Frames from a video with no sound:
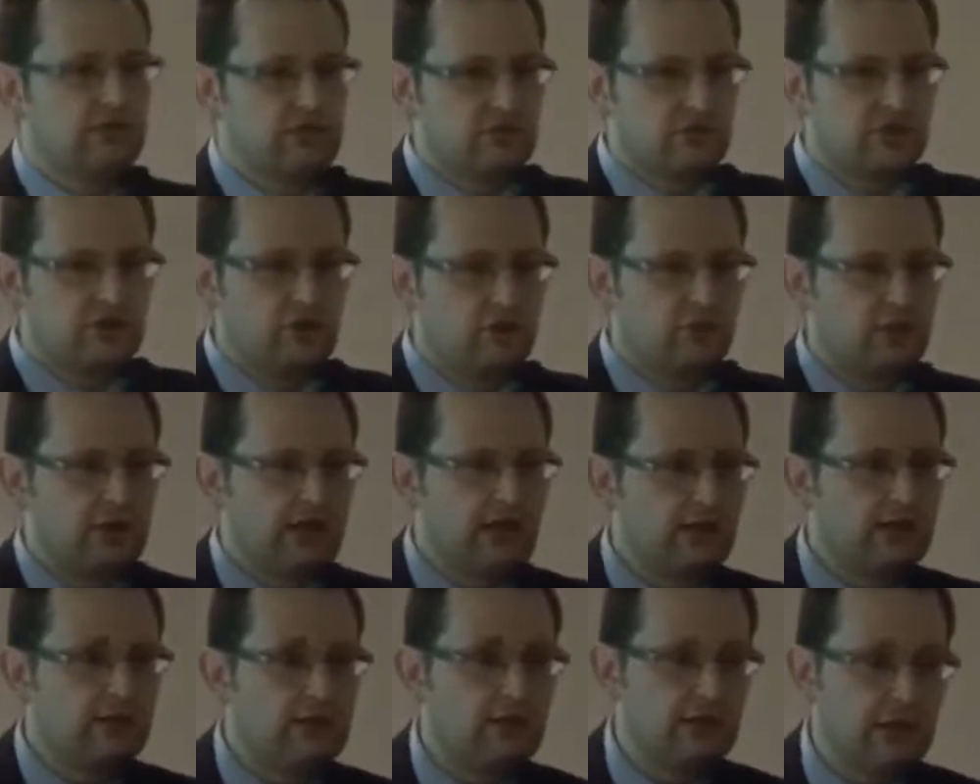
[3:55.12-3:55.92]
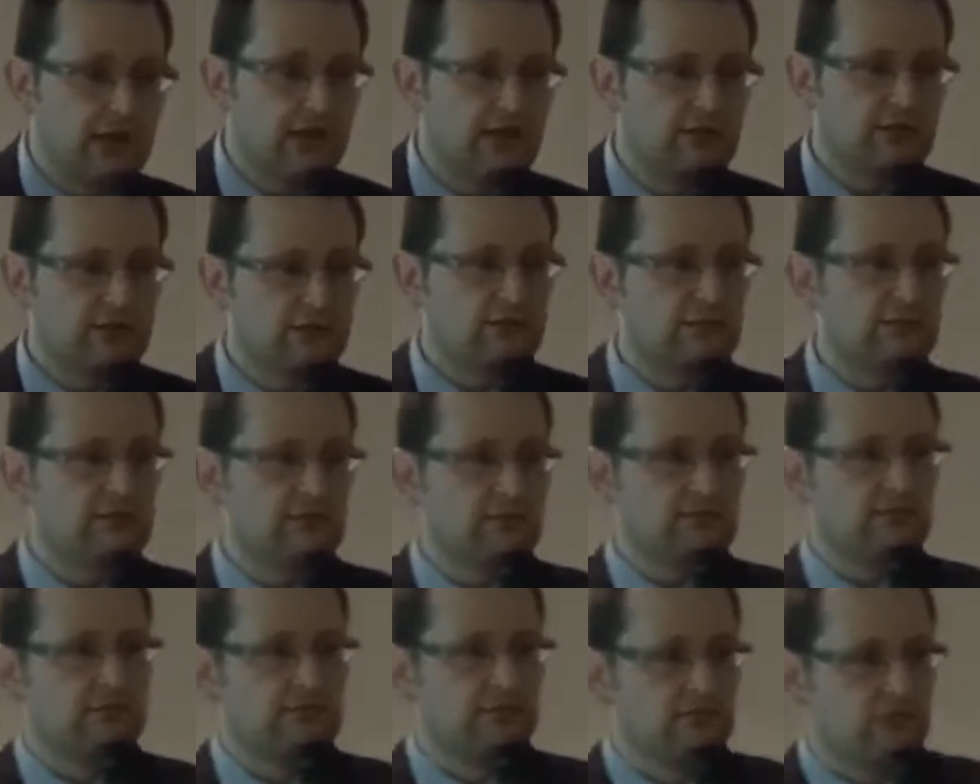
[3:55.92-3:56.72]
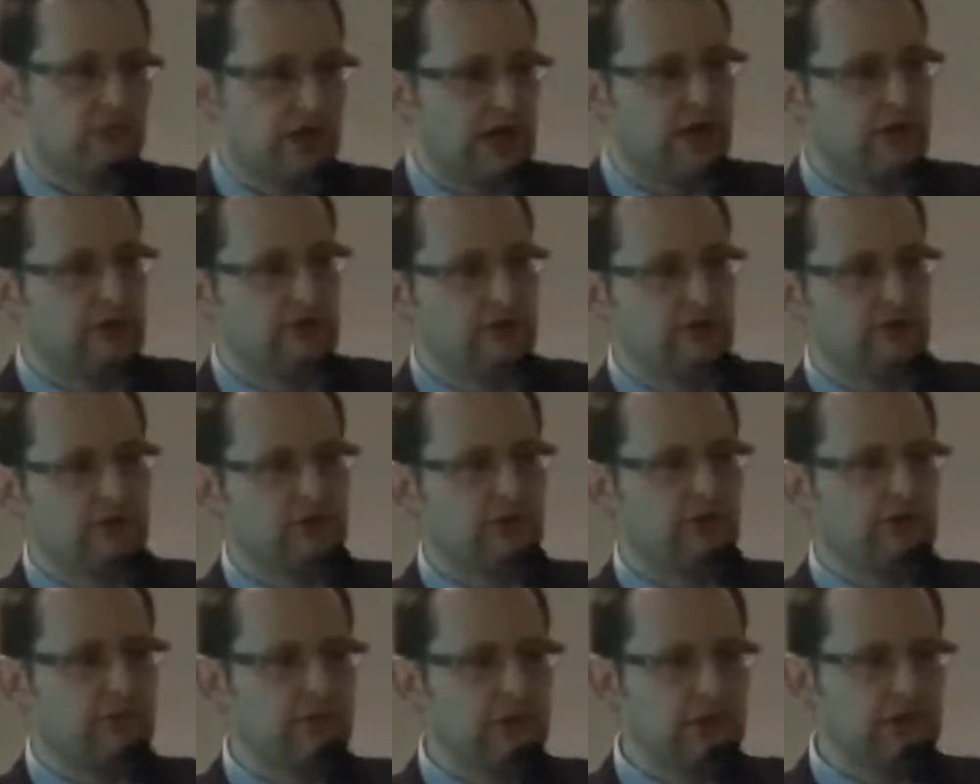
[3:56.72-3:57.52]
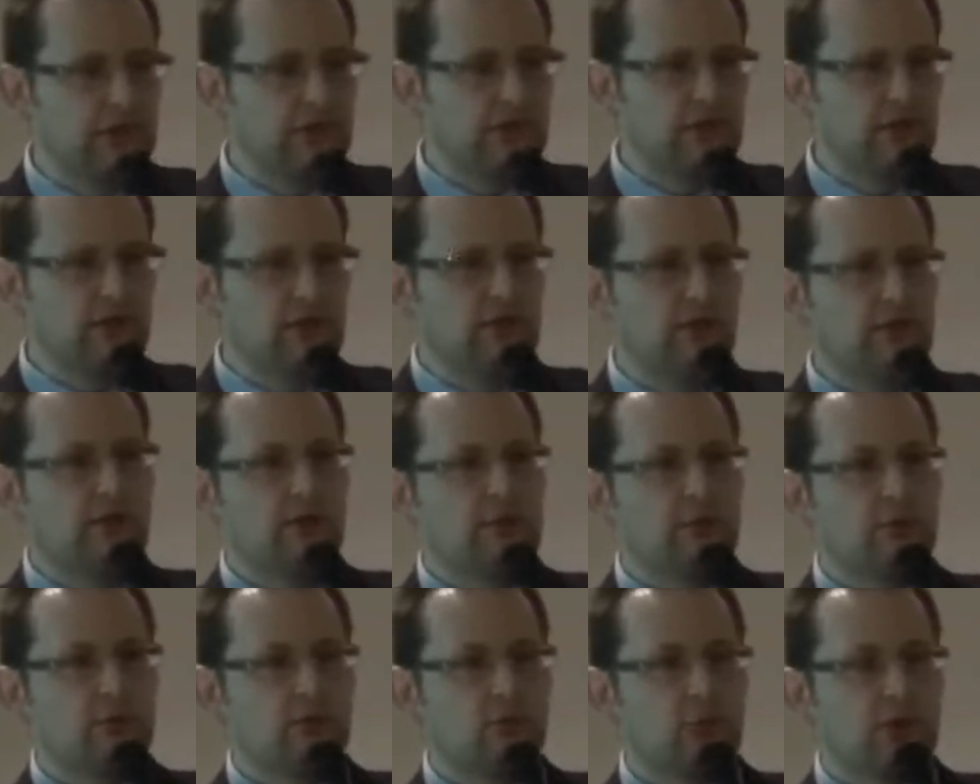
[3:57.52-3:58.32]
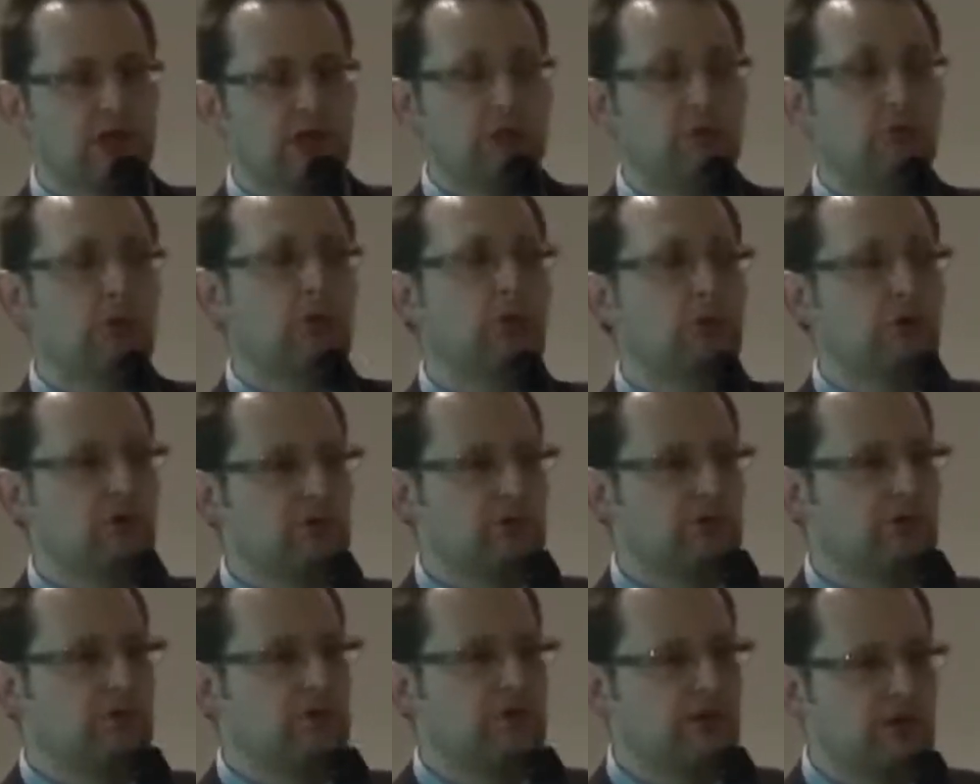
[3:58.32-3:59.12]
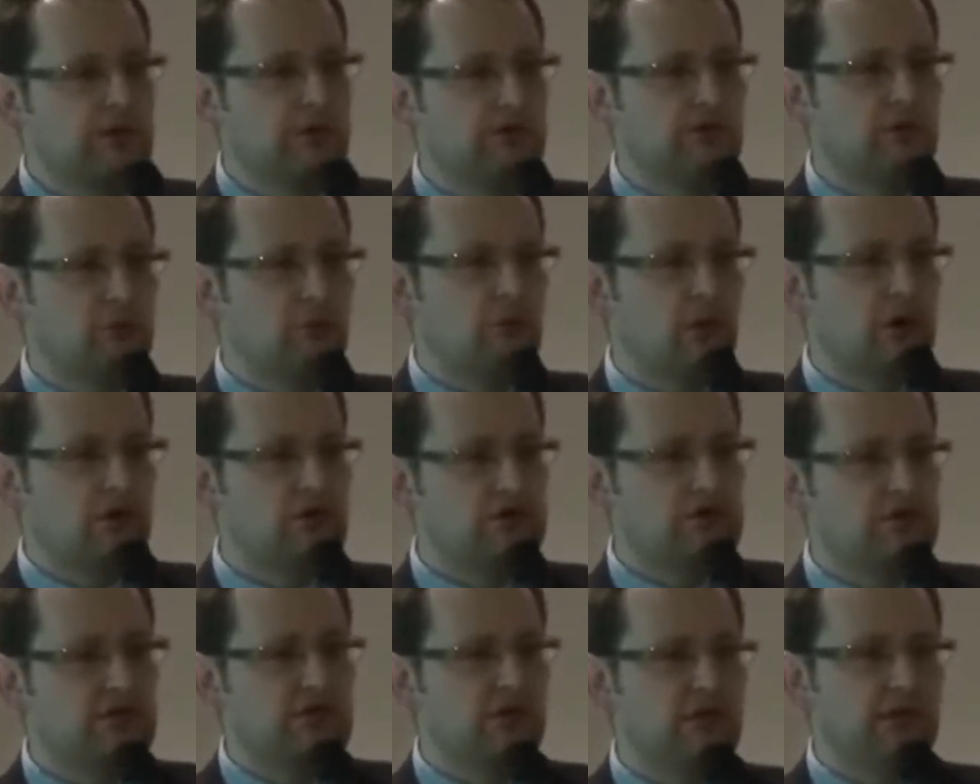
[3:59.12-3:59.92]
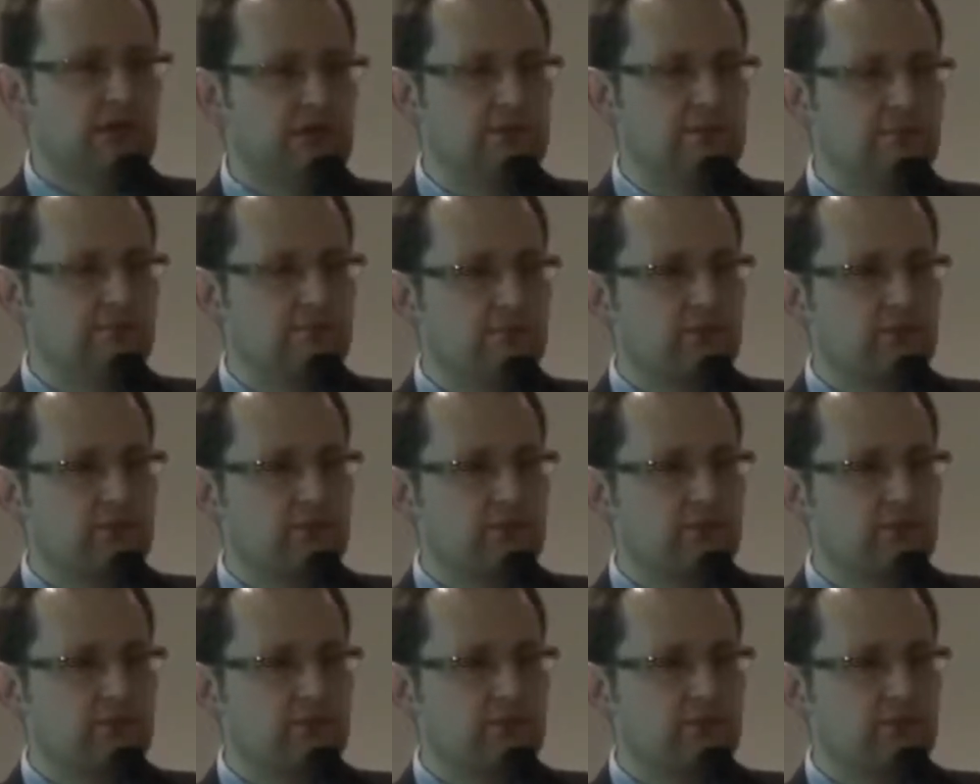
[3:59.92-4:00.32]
do you know, that, that wrangles with me. We had Portsmouth here on Boxing Day,